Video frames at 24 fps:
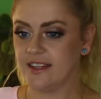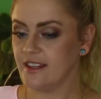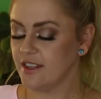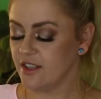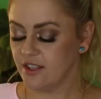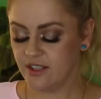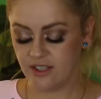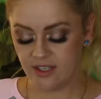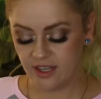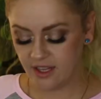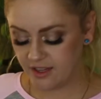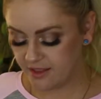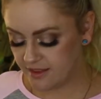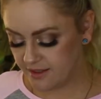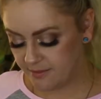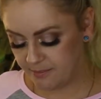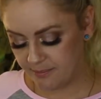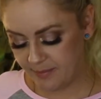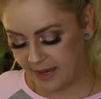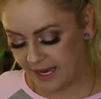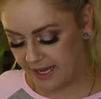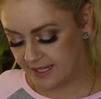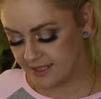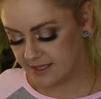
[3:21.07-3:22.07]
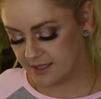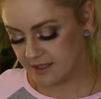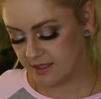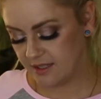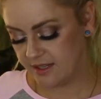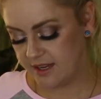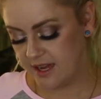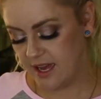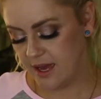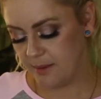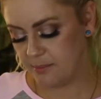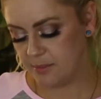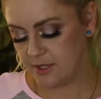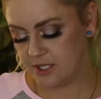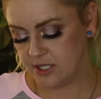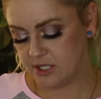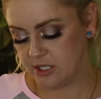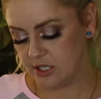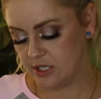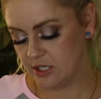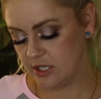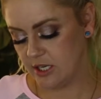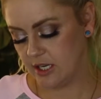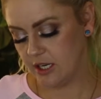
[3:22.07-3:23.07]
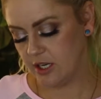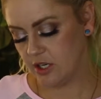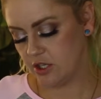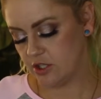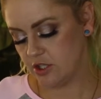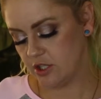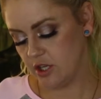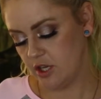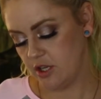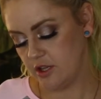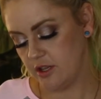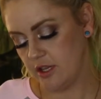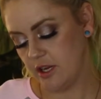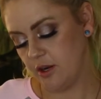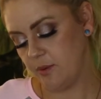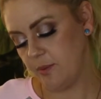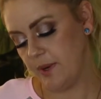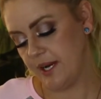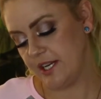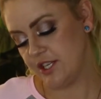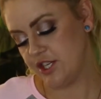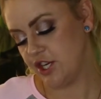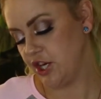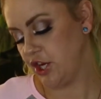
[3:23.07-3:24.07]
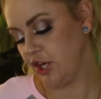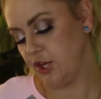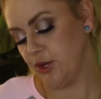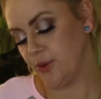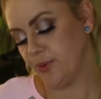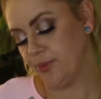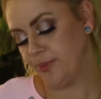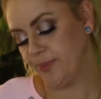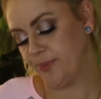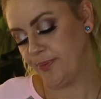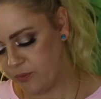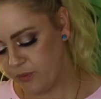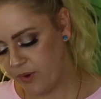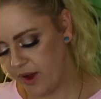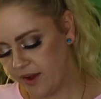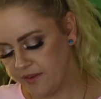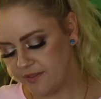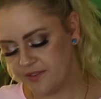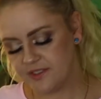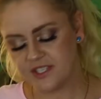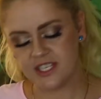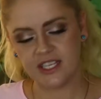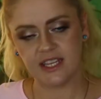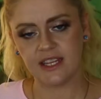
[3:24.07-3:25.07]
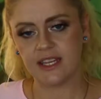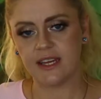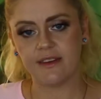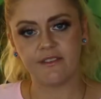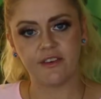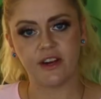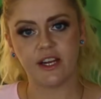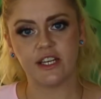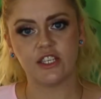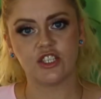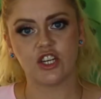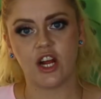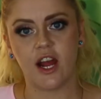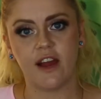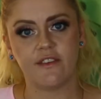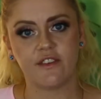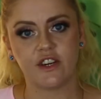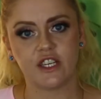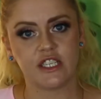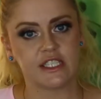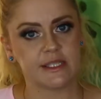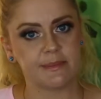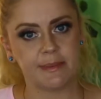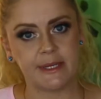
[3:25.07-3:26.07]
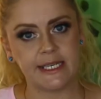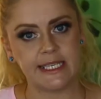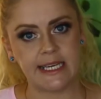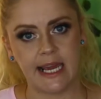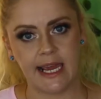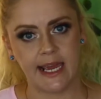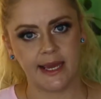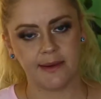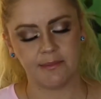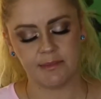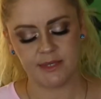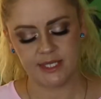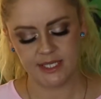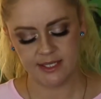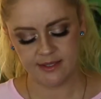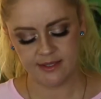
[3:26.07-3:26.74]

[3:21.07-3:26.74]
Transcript: Nothing bad's gonna happen to your knickers on their way to you. Rough delivery drivers be damned.